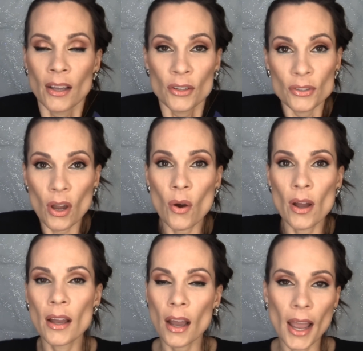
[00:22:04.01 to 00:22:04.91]
So
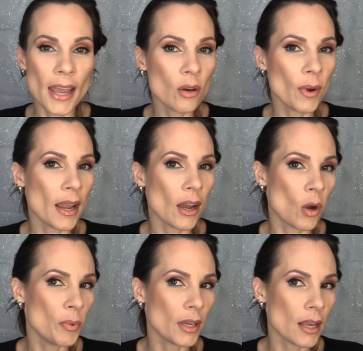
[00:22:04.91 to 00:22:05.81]
anyway, I
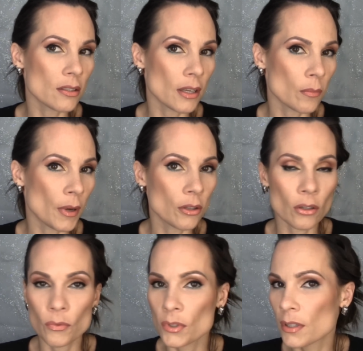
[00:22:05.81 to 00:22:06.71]
hope you guys like my
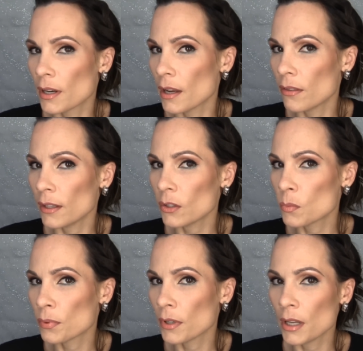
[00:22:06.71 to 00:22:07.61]
look for today. I think
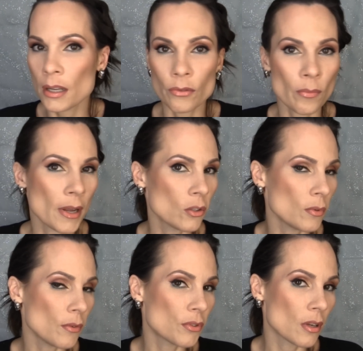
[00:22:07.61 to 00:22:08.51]
it's pretty. It reminds
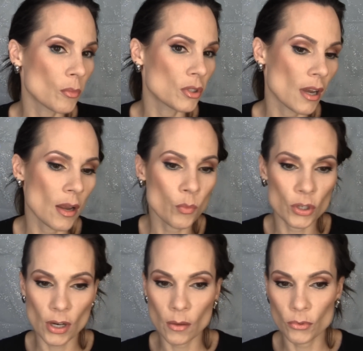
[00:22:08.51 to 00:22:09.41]
me of summertime,
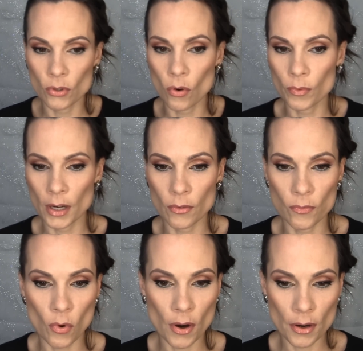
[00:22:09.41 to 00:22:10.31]
which I am so ready
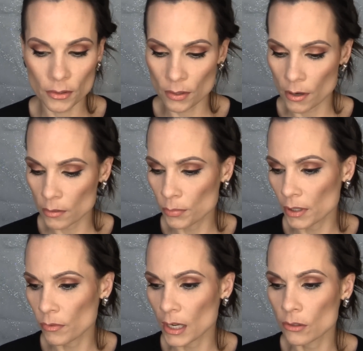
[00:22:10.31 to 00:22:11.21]
for. It's hard to
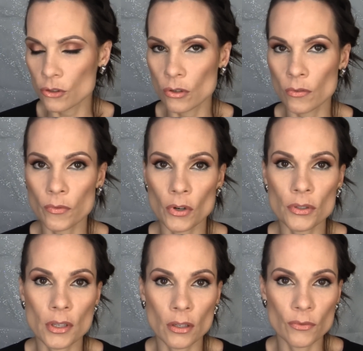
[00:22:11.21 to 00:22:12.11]
believe that it's June
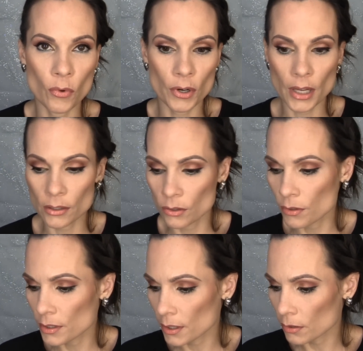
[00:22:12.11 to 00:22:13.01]
first and it's forty-eight
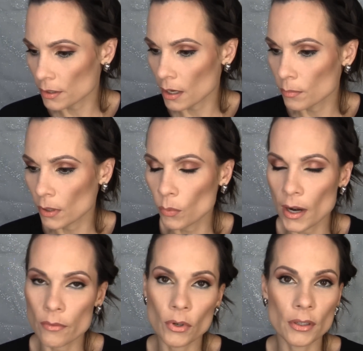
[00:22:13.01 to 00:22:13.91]
degrees outside, but
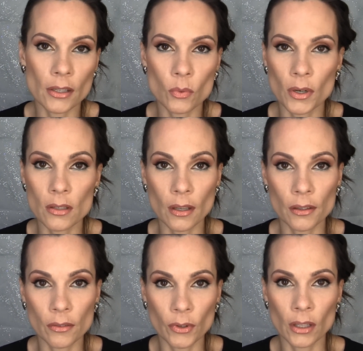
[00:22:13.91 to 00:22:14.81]
whatever. That's what it's
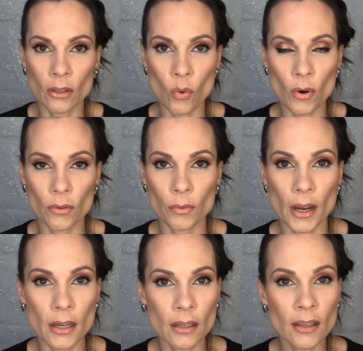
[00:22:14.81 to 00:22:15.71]
like living in the north,
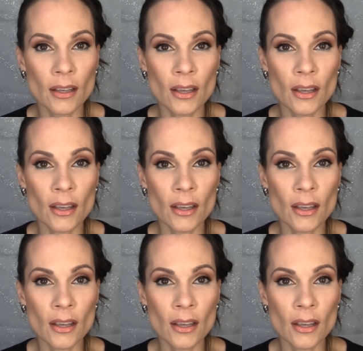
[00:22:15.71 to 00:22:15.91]
right?